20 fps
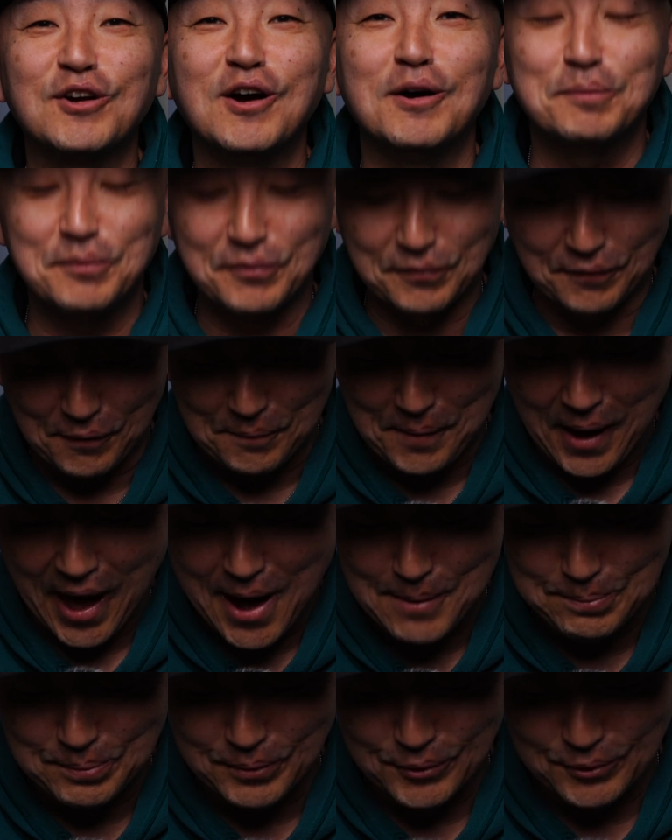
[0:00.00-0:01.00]
comes from
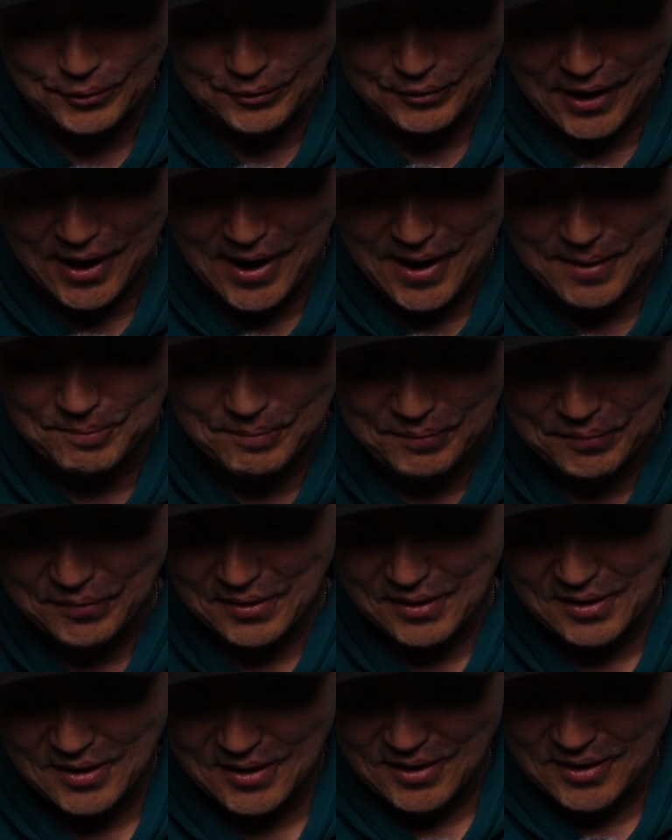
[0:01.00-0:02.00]
Apple's
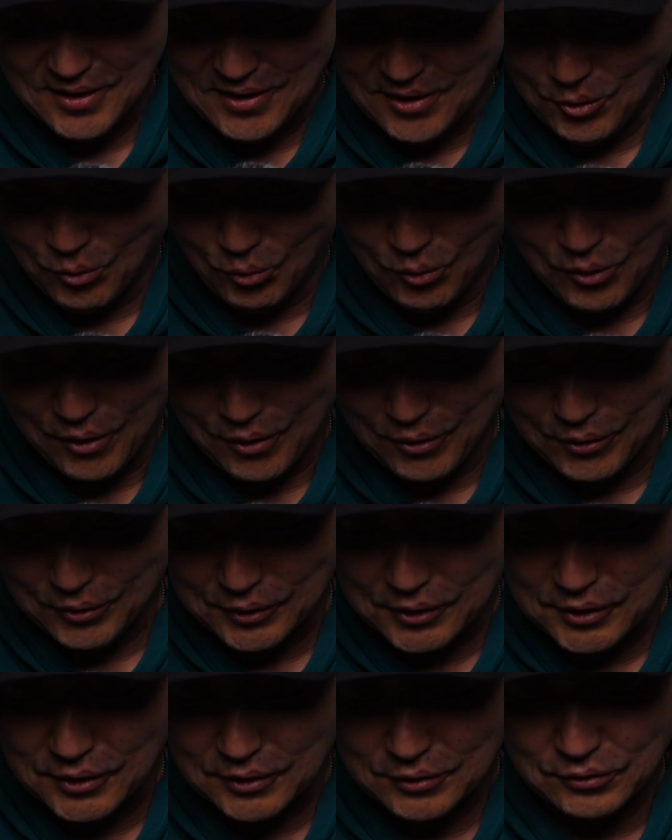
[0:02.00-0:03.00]

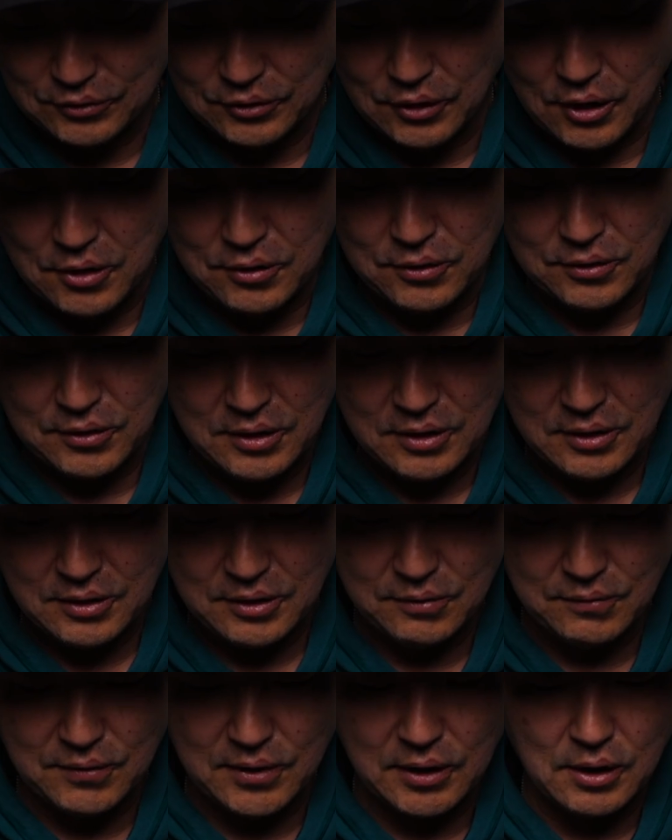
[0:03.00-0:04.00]
world. So
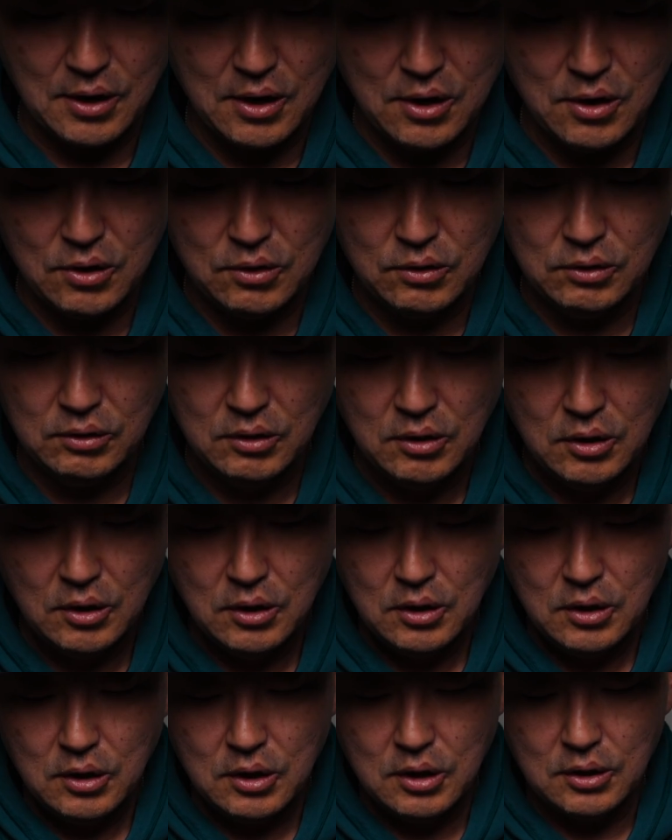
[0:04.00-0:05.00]
here we go.
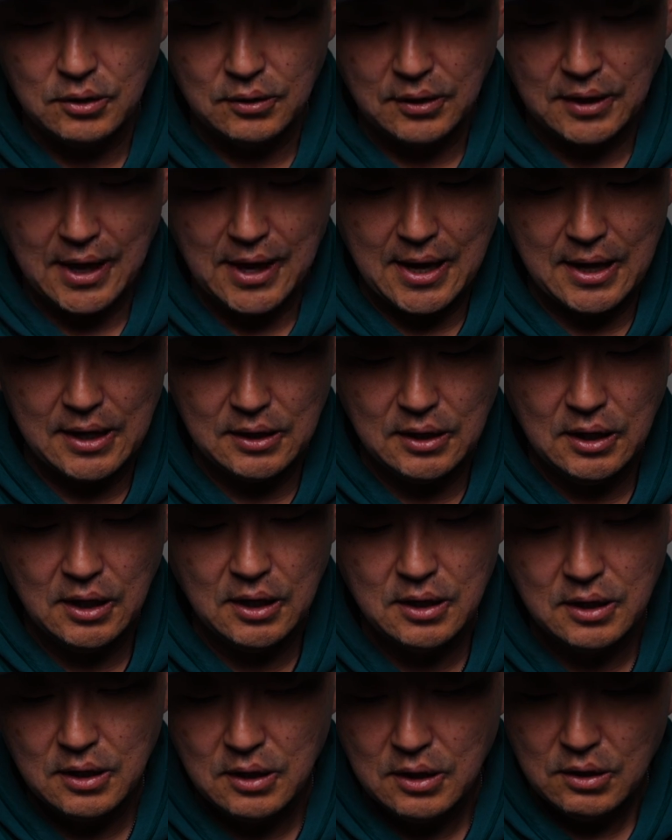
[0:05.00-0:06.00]
Again,
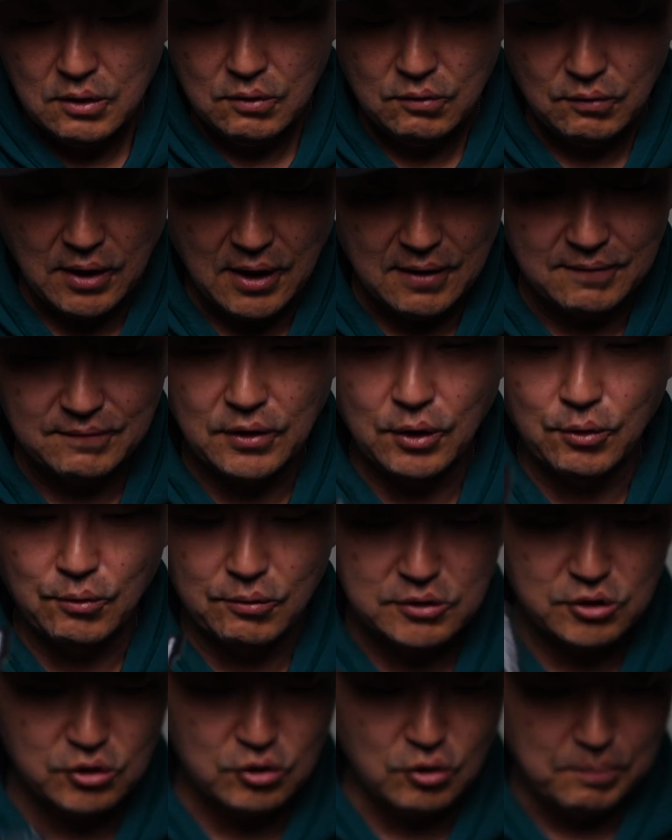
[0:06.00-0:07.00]
we have the
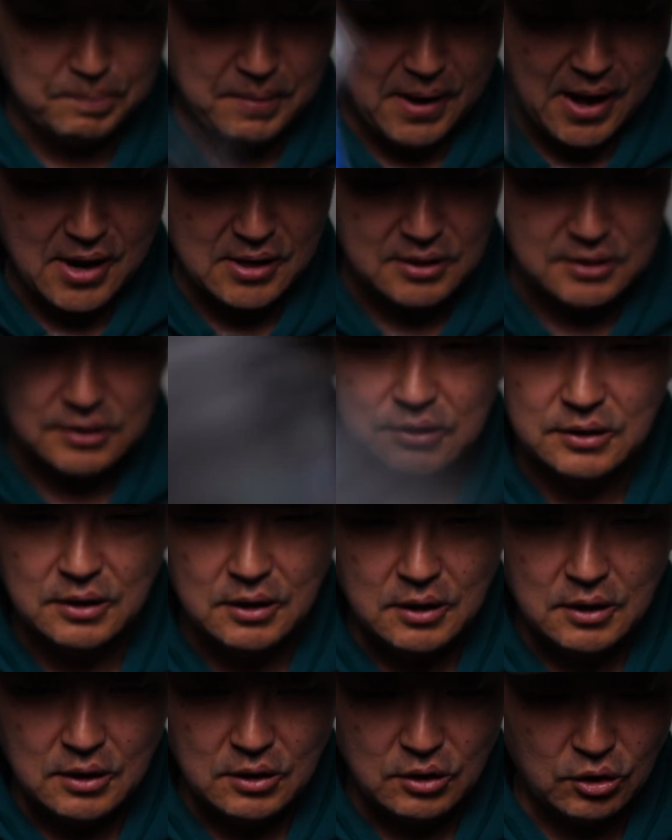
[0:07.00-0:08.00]
original box,
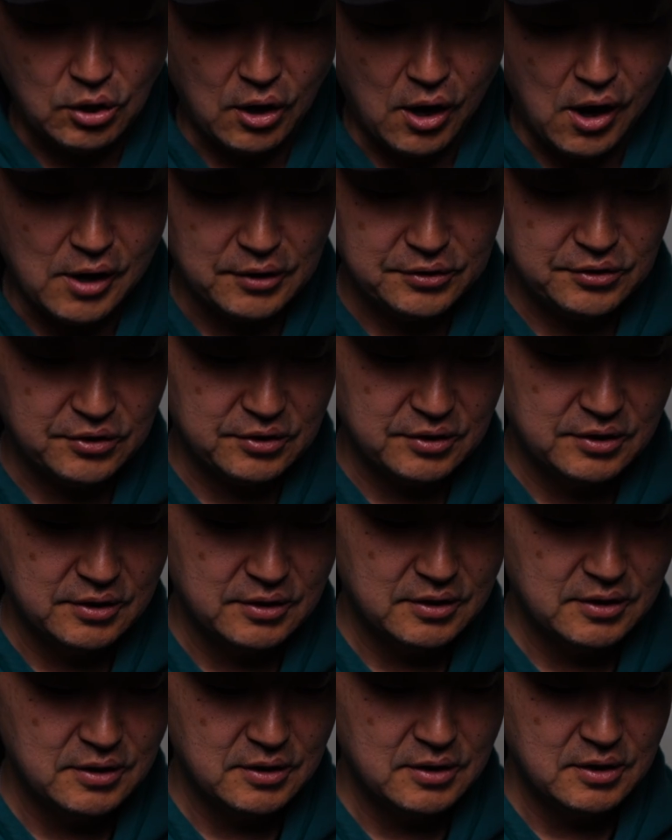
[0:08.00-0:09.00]
toss,
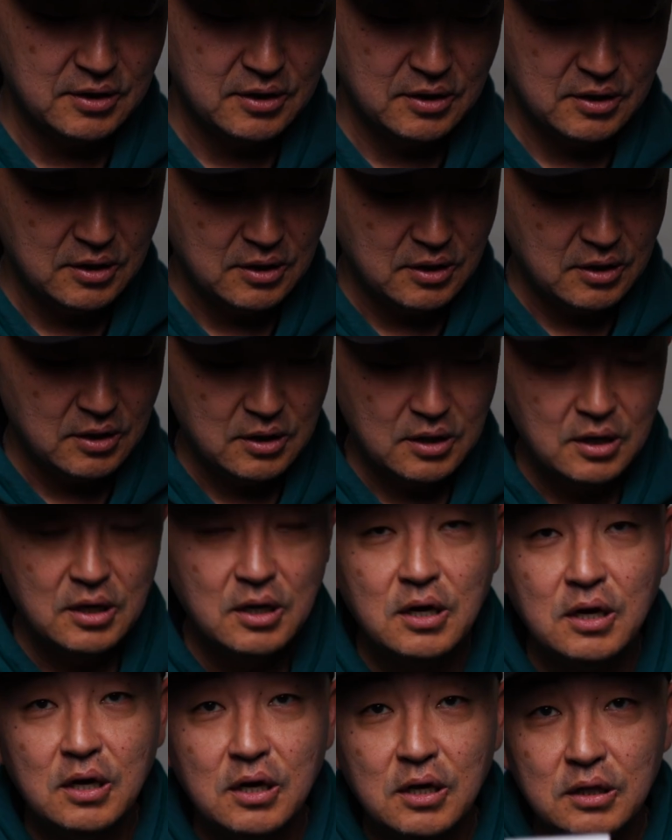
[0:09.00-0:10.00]

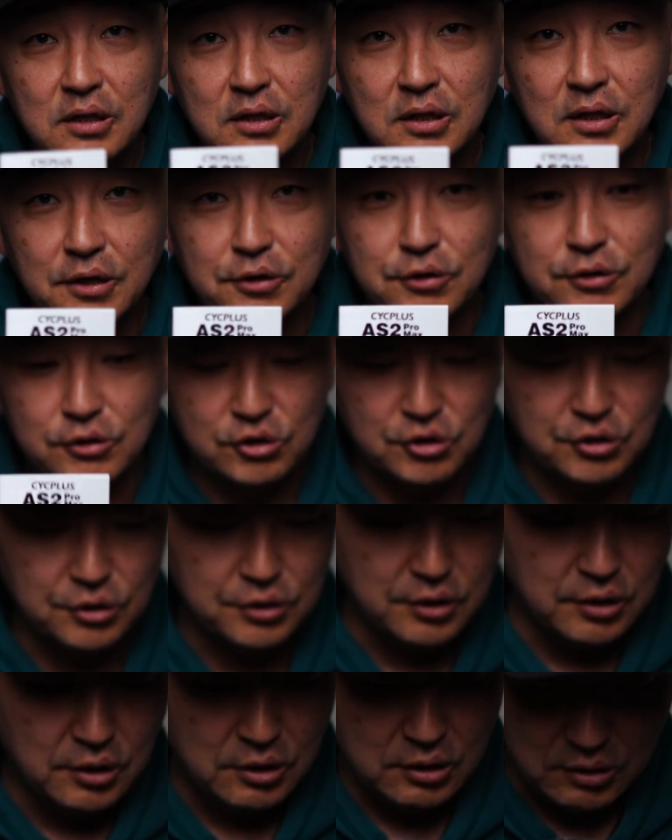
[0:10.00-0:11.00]

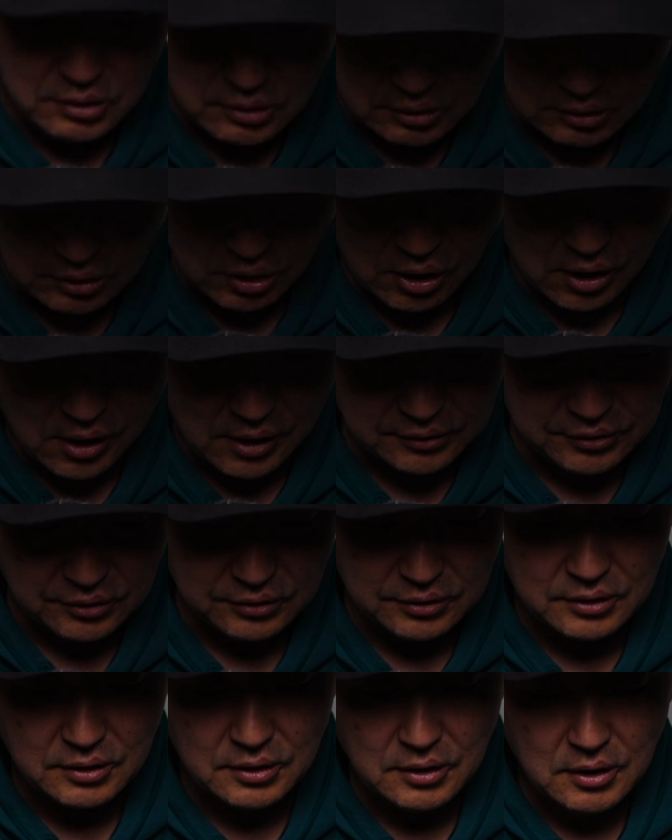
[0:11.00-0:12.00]
literature, toss.